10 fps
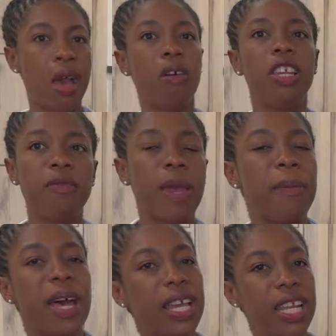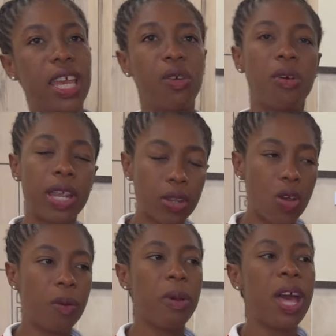I'll leave my bag there, go and
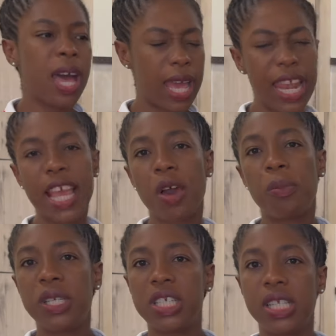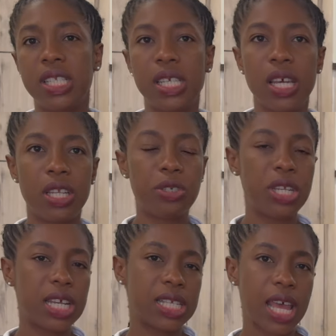come. I like how patient
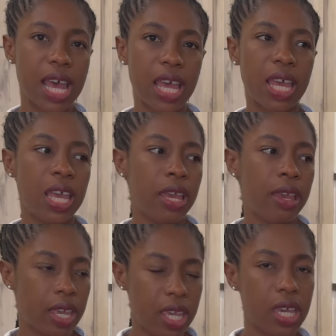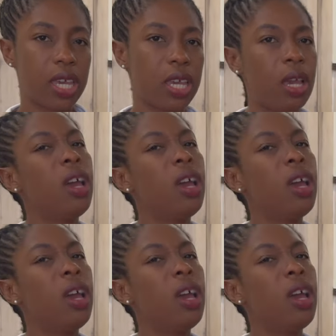traders are here.